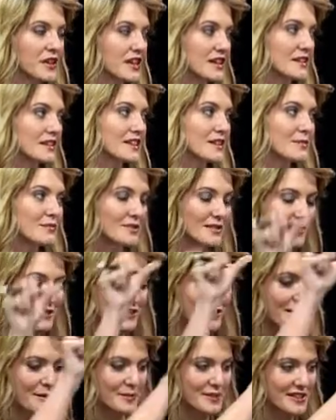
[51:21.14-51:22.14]
Apple can't keep
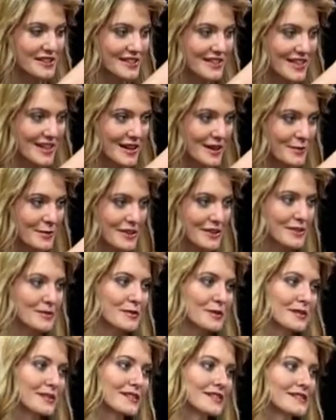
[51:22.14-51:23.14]
their thumb in the dam
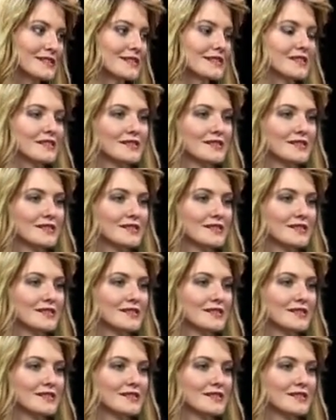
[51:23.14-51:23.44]
anymore.